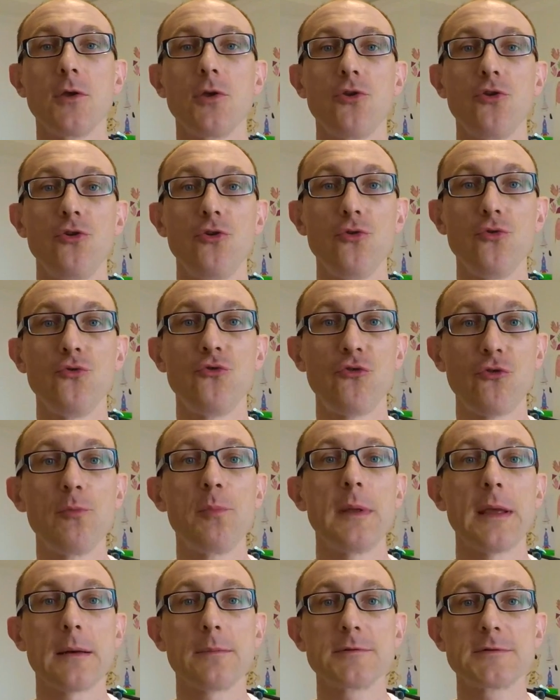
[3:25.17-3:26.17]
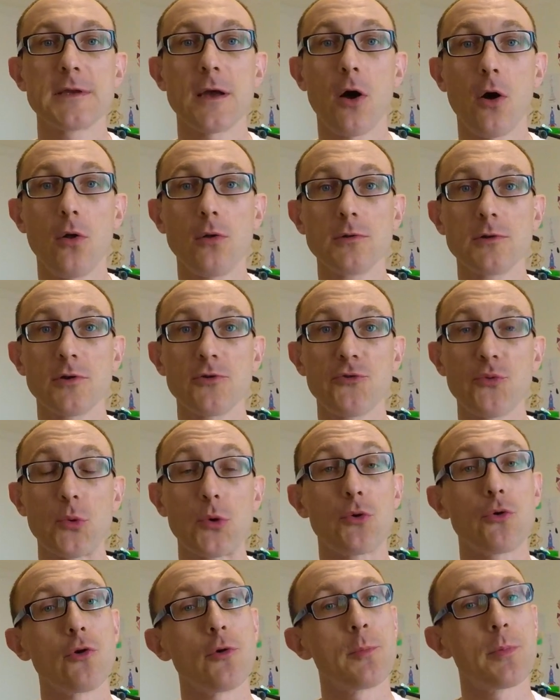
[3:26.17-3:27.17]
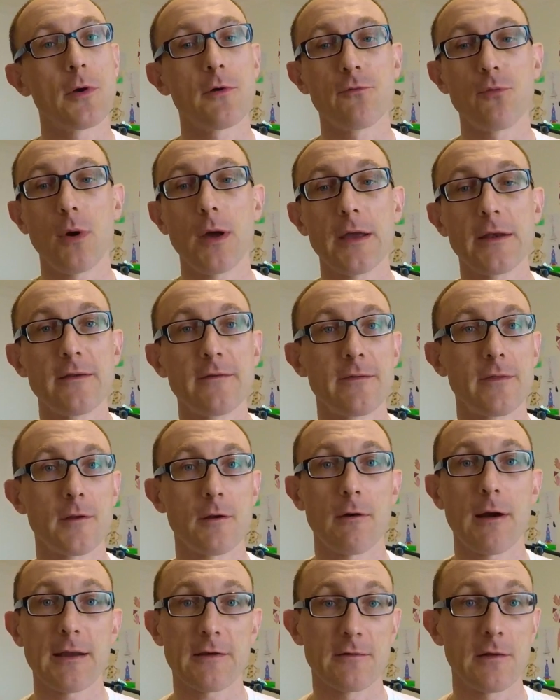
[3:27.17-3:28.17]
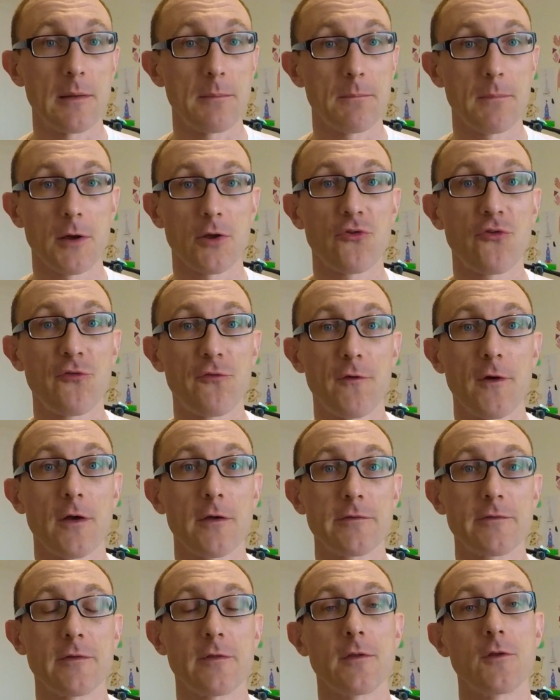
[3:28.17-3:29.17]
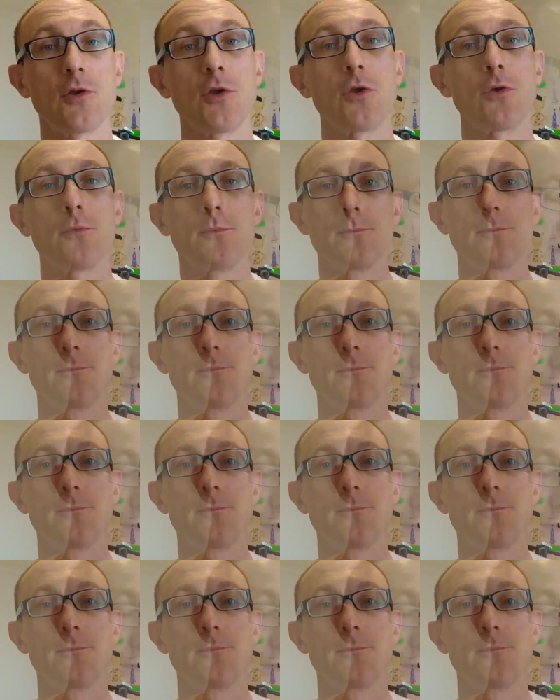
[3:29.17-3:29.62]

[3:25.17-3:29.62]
you should be able to hold on to a group of riders that are actually much faster than you.